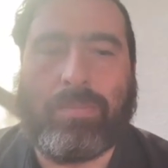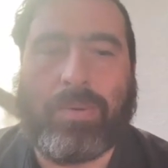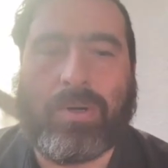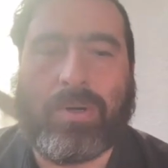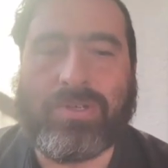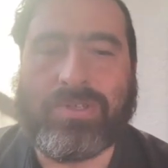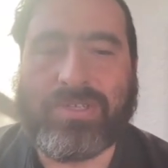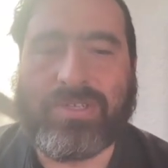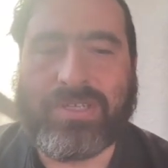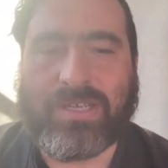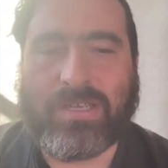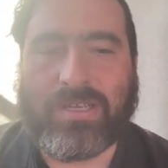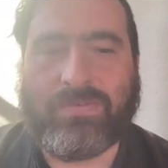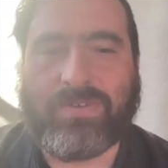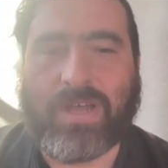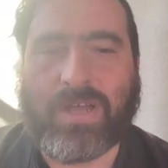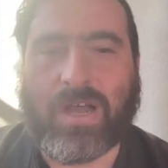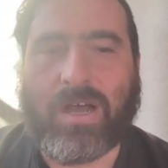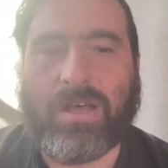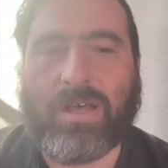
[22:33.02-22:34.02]

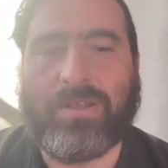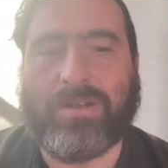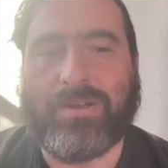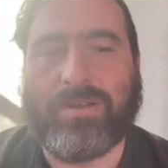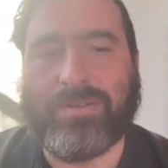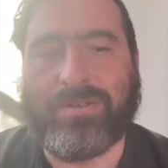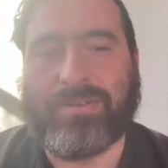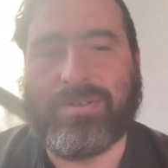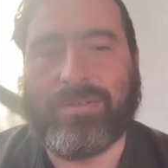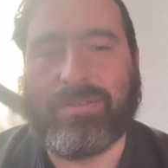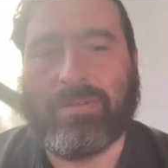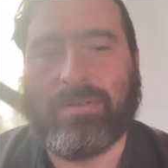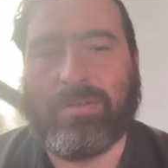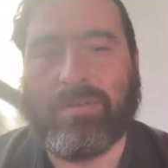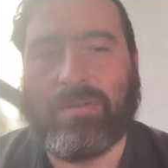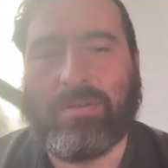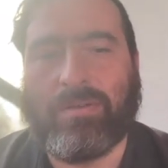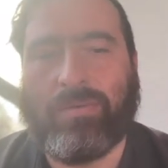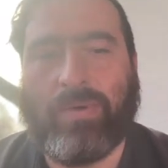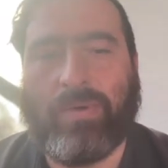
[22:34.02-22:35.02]
Perceived others,
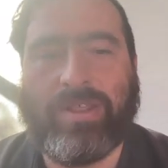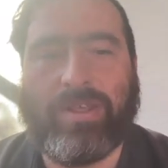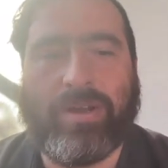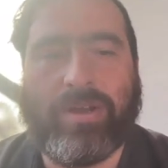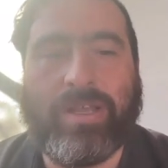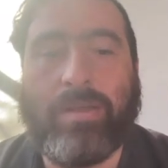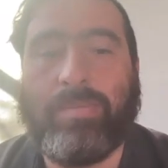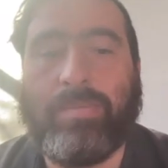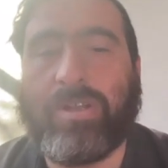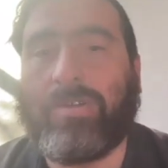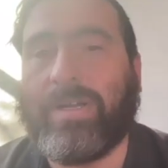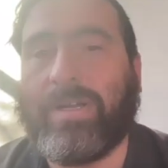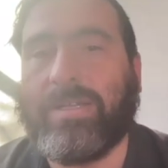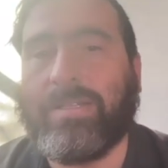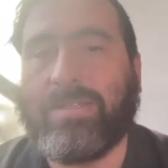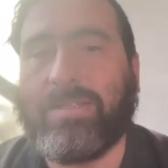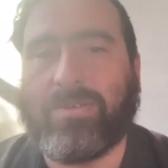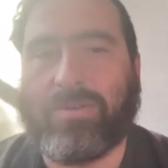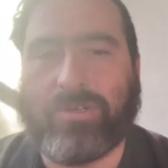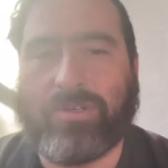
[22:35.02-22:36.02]
whether
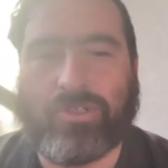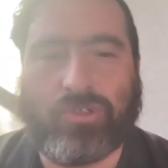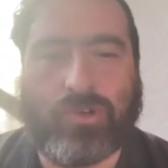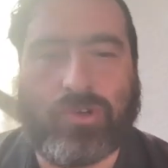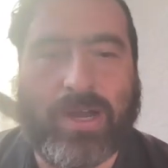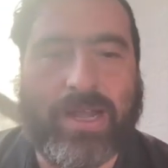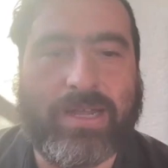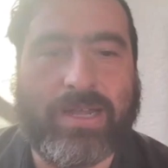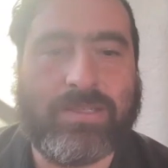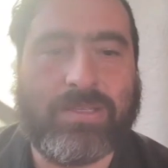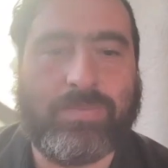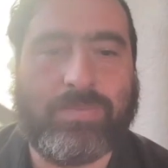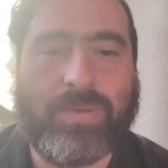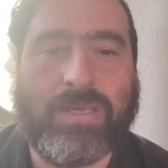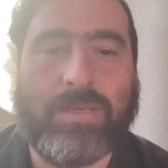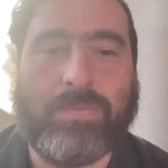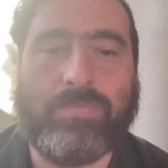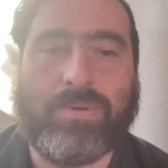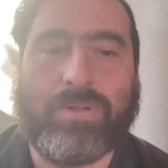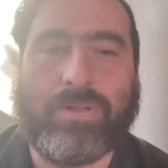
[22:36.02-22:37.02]
immigrants or trans
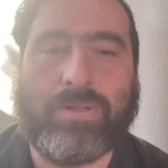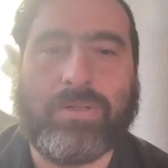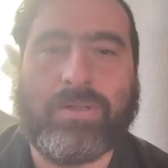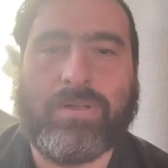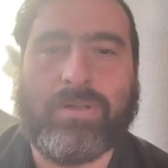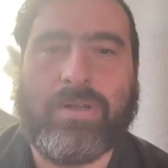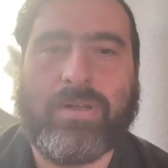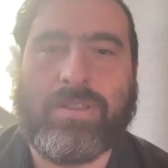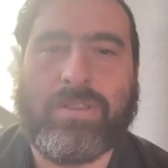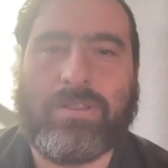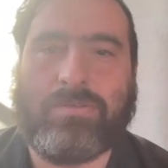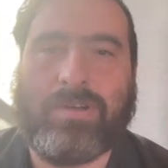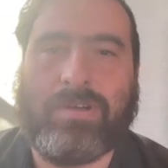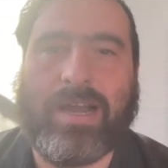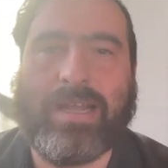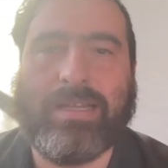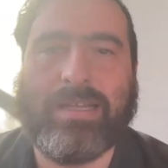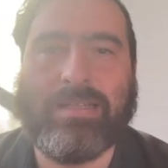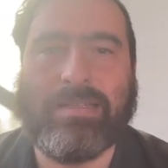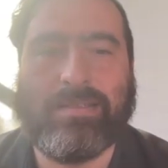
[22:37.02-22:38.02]
people,
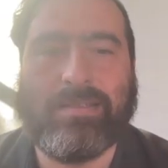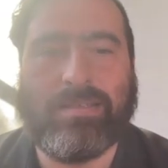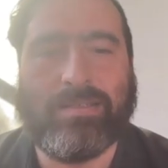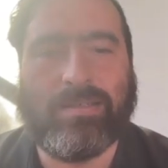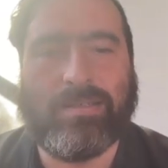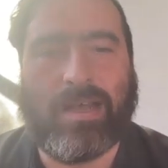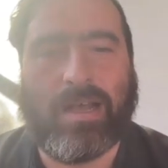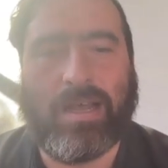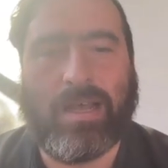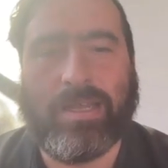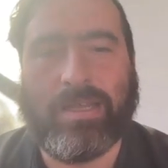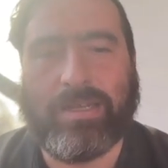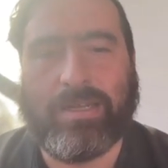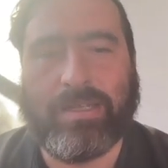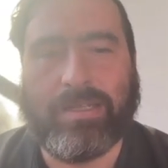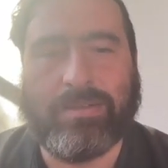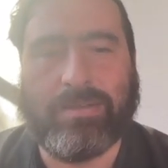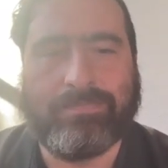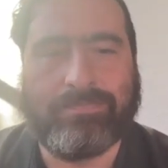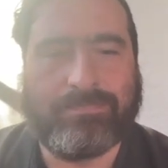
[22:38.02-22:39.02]
threaten
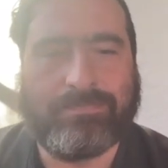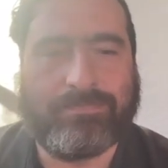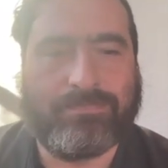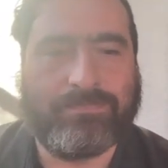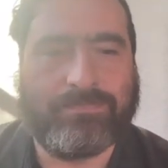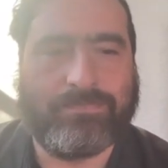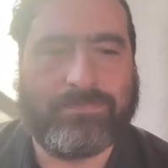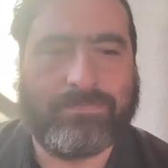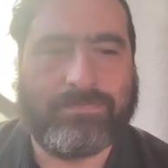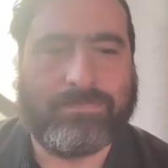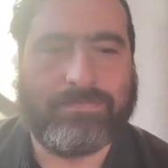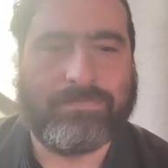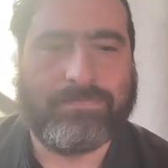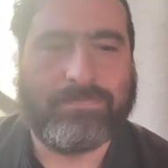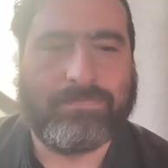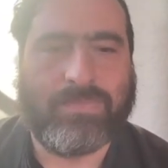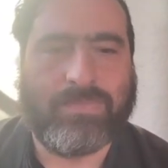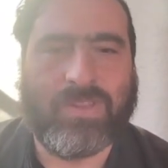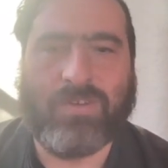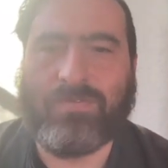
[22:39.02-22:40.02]
society.
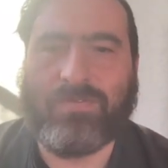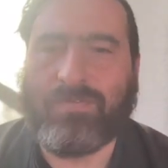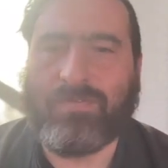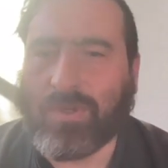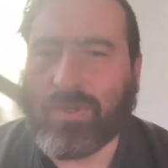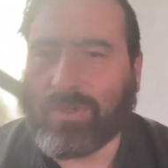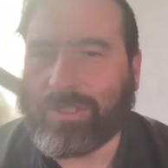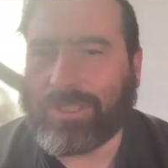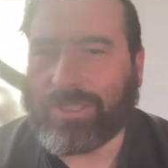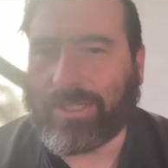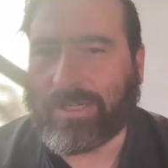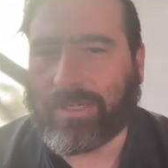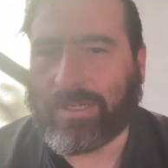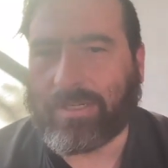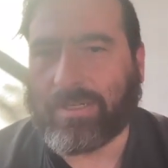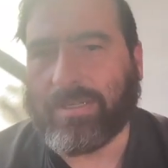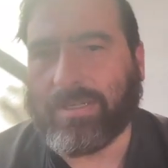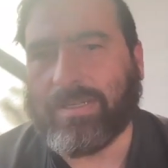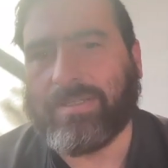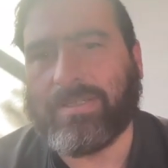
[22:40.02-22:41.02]
The
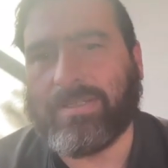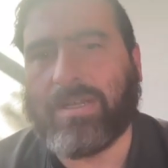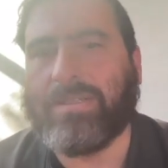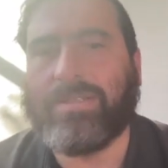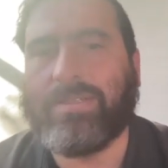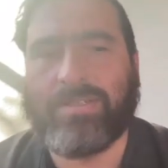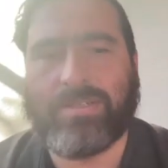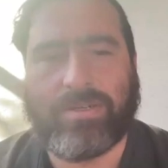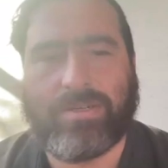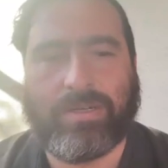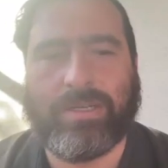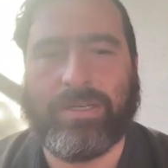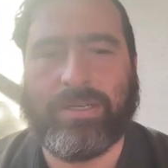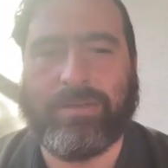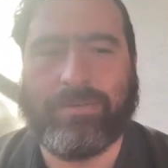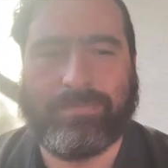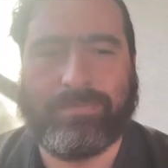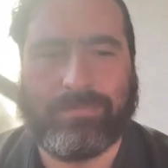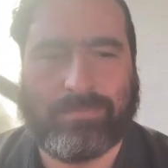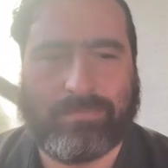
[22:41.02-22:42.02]
future is
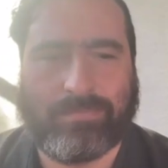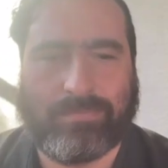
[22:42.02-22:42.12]
uncertain.